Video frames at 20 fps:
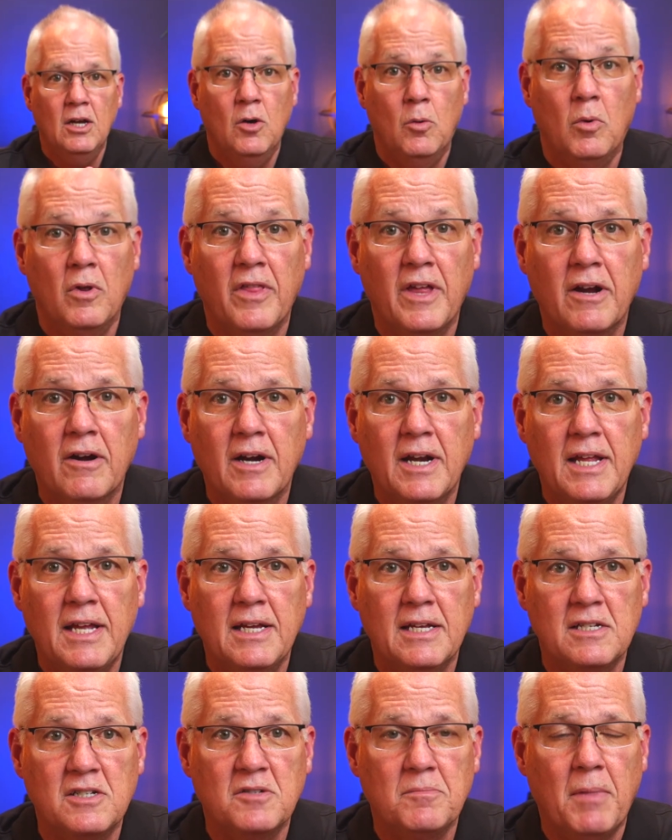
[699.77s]
Well, there it
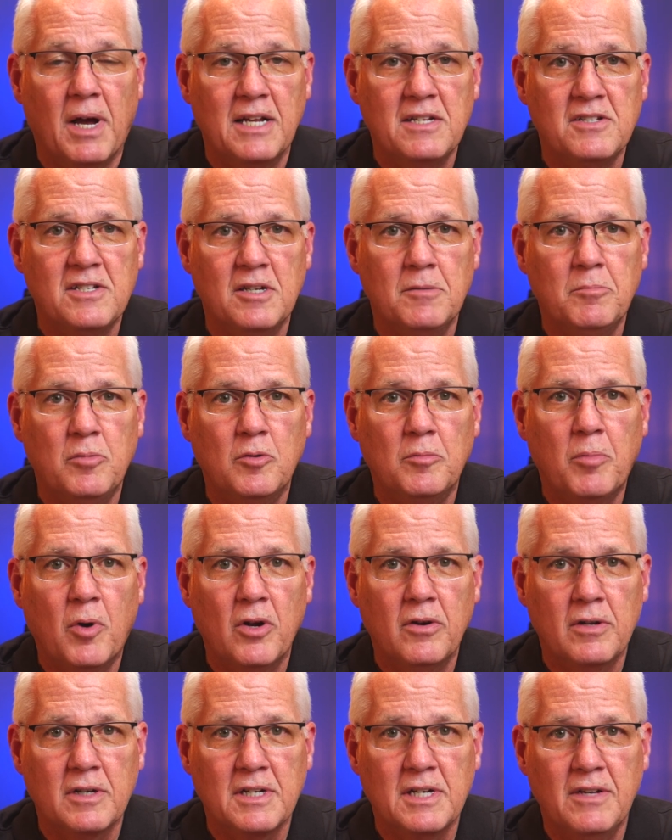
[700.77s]
is, my simple
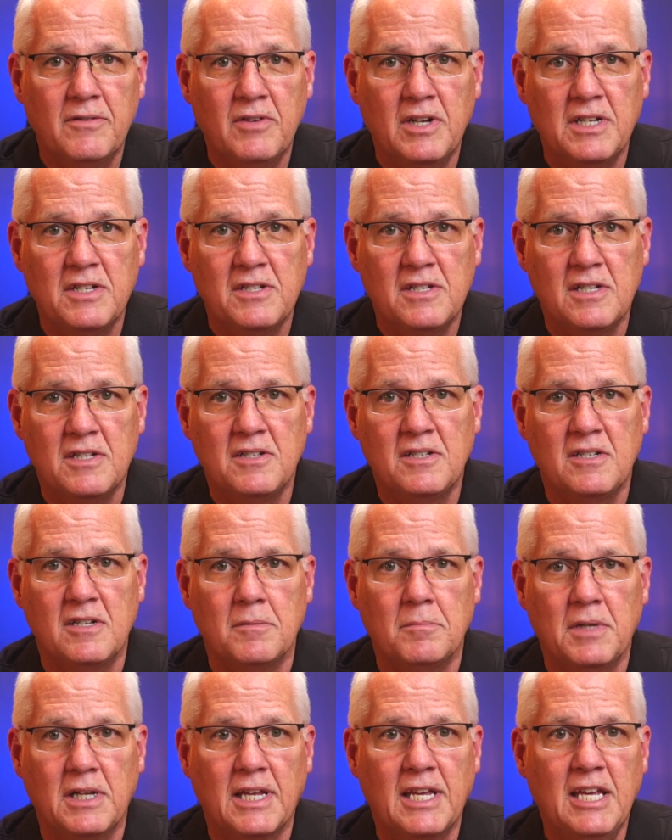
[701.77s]
productivity
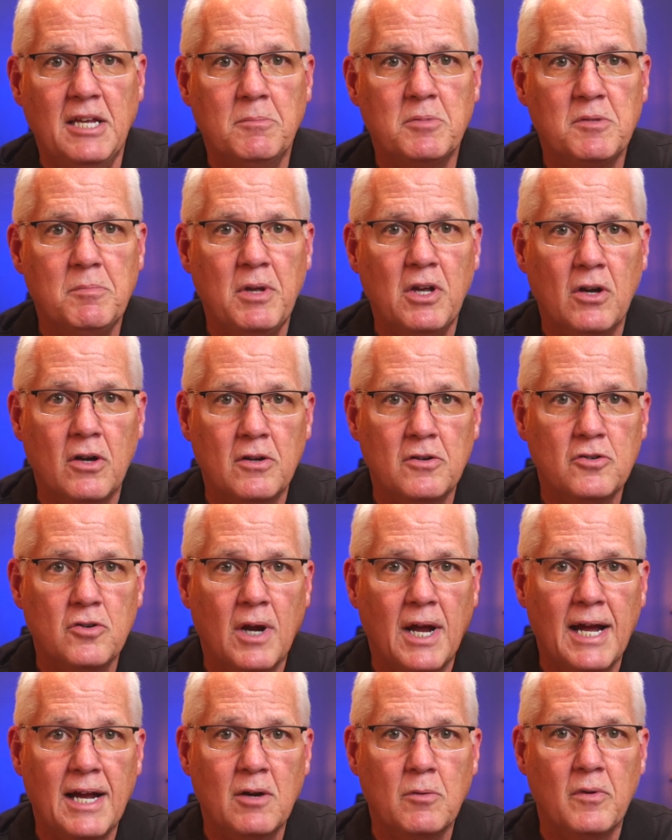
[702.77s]
system. It keeps me on
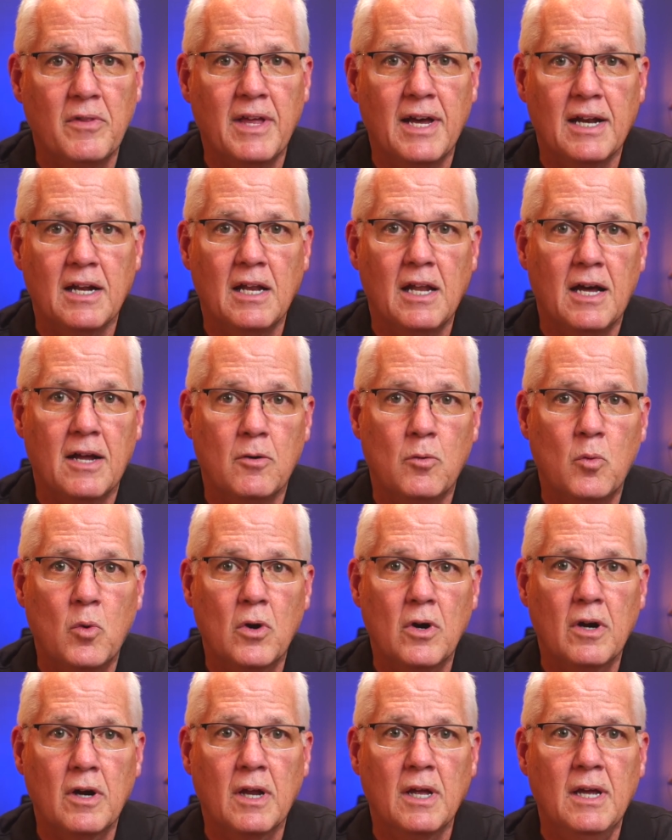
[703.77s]
track without a lot of
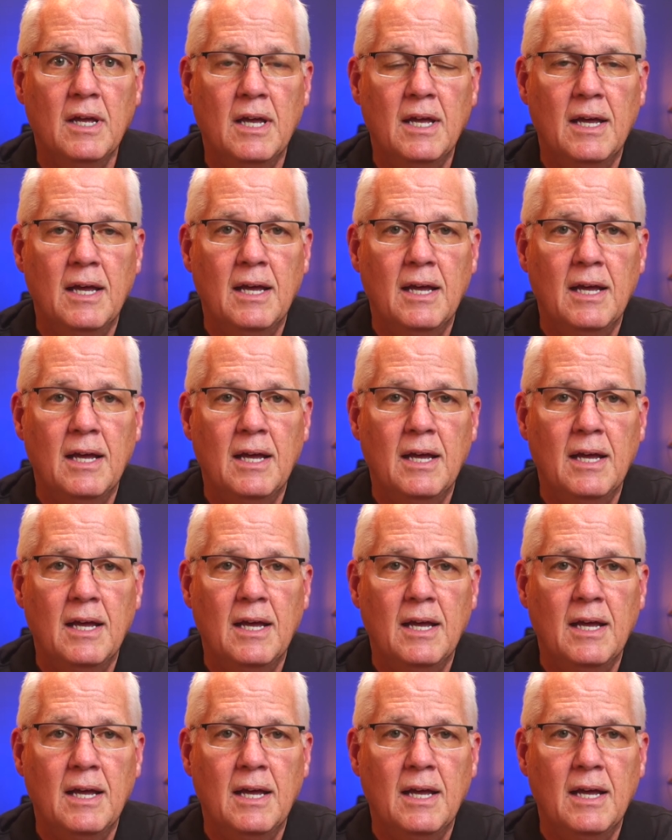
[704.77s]
work.